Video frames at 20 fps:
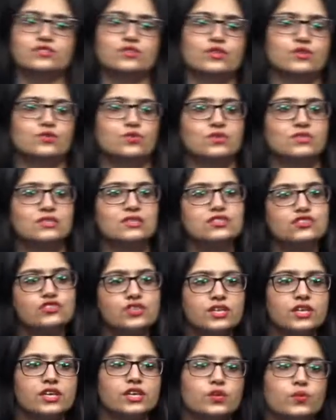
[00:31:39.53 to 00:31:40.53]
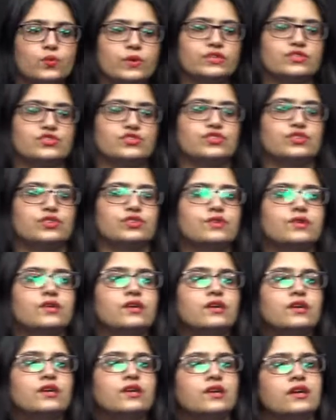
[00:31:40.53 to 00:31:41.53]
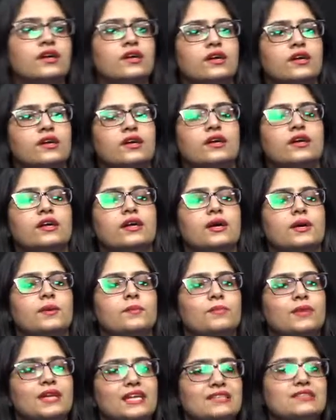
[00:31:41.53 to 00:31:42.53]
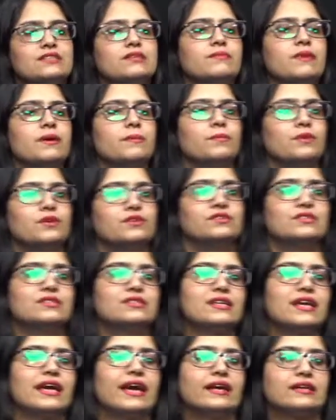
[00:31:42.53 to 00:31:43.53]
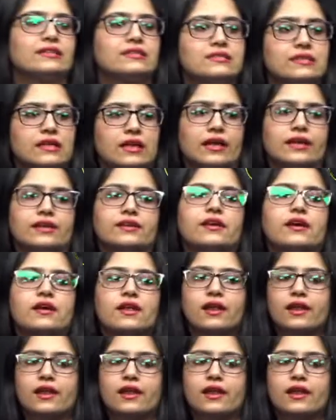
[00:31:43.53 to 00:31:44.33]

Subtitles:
So it was a tricky question. Please remember this. Excellent.